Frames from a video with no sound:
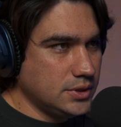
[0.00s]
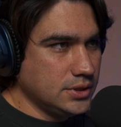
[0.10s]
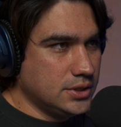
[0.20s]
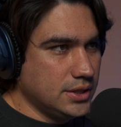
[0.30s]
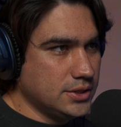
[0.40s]

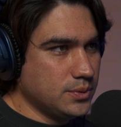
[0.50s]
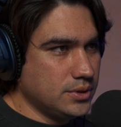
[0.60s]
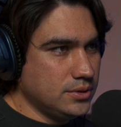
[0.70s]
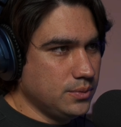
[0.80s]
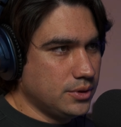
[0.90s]
to this
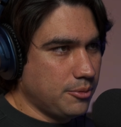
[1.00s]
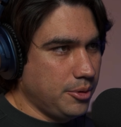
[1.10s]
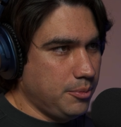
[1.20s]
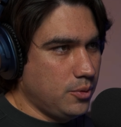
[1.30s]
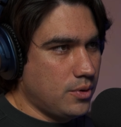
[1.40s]
one with our
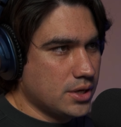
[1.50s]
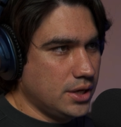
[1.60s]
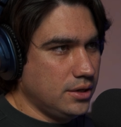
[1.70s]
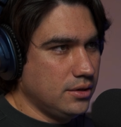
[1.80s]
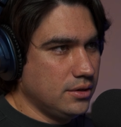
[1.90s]
people
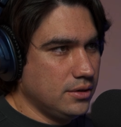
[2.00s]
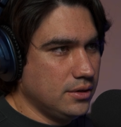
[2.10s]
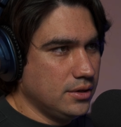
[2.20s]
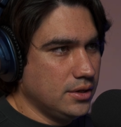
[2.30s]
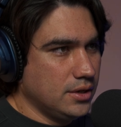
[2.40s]
walking,
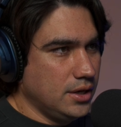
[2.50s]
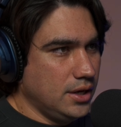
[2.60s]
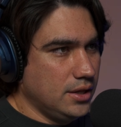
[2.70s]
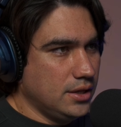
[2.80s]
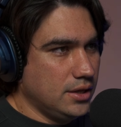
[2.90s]

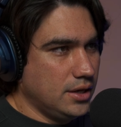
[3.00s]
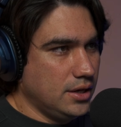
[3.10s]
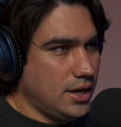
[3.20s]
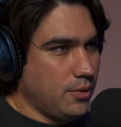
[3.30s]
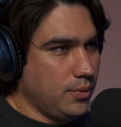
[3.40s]
and then
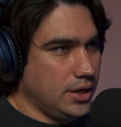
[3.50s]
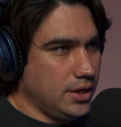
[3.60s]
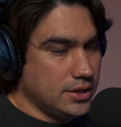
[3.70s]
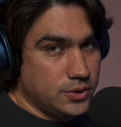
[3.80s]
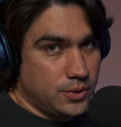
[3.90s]
now we can
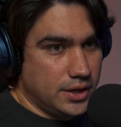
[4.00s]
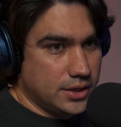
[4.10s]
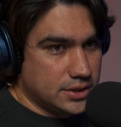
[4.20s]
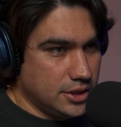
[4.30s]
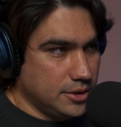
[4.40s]
cut to our
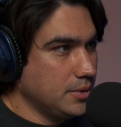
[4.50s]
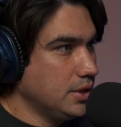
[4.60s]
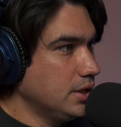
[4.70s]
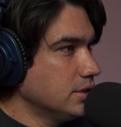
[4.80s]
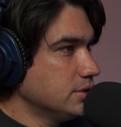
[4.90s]
next clip.
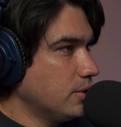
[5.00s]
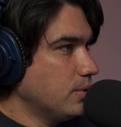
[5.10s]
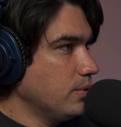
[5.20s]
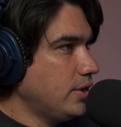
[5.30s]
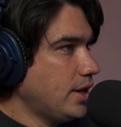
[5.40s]

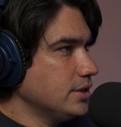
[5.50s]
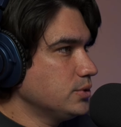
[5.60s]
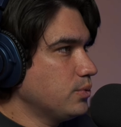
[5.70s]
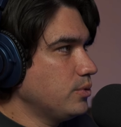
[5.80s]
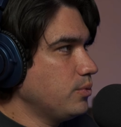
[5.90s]
So that is
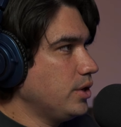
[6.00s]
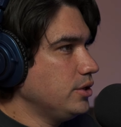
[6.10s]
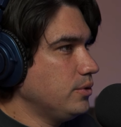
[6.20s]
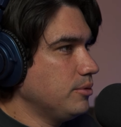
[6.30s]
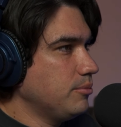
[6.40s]
one way
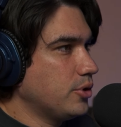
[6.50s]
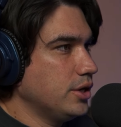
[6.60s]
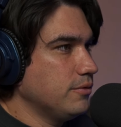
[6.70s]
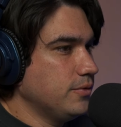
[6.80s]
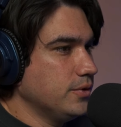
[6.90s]
you can bring
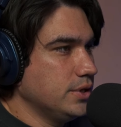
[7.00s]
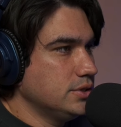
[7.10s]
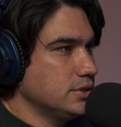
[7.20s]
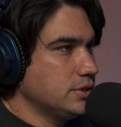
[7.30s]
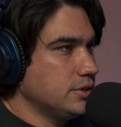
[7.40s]
in footage
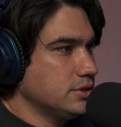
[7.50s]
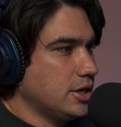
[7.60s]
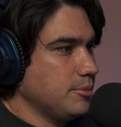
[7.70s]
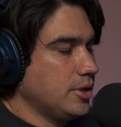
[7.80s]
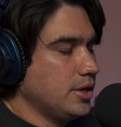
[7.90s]
into your
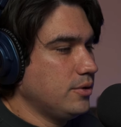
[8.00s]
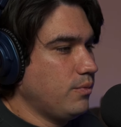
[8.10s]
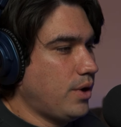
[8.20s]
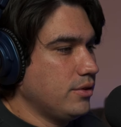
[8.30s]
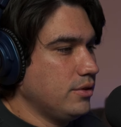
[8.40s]
timeline
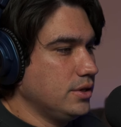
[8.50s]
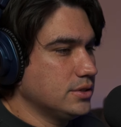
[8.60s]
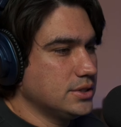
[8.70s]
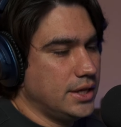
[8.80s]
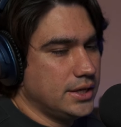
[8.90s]
rather than
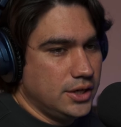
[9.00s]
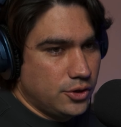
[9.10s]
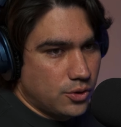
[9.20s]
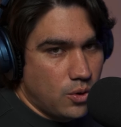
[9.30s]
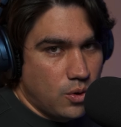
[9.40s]
selecting
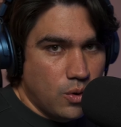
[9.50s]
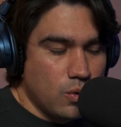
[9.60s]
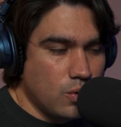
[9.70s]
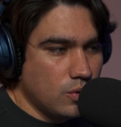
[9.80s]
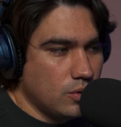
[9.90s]
your
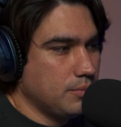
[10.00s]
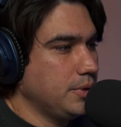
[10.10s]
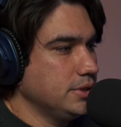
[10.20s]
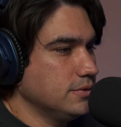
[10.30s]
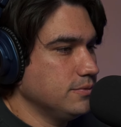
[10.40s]
whole
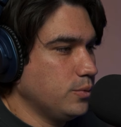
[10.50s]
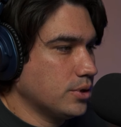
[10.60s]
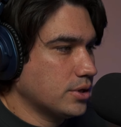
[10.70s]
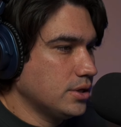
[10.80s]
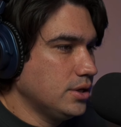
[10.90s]
piece of work